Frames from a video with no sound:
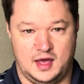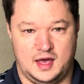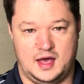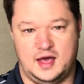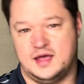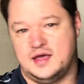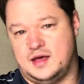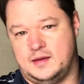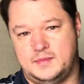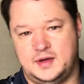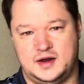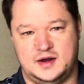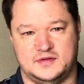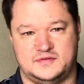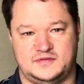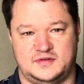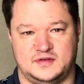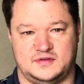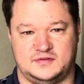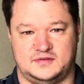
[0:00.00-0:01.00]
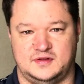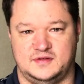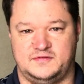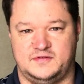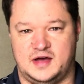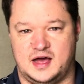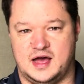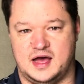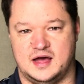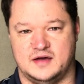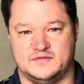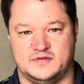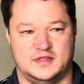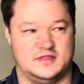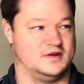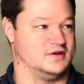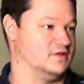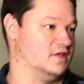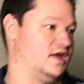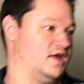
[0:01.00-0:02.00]
hey, I made a 65, and
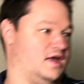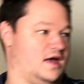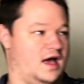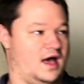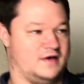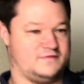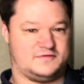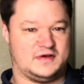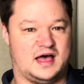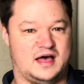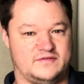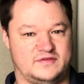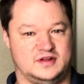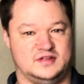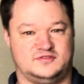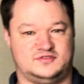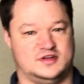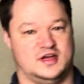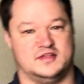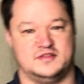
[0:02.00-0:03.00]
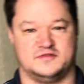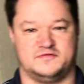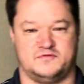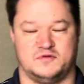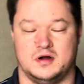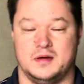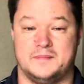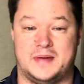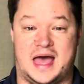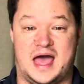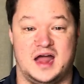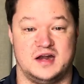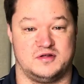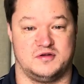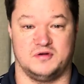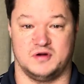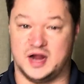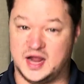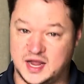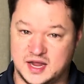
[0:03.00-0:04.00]
they're like high-fiving each other for a bad
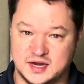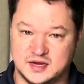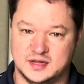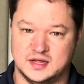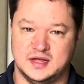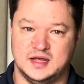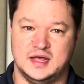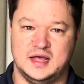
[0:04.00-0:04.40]
grade,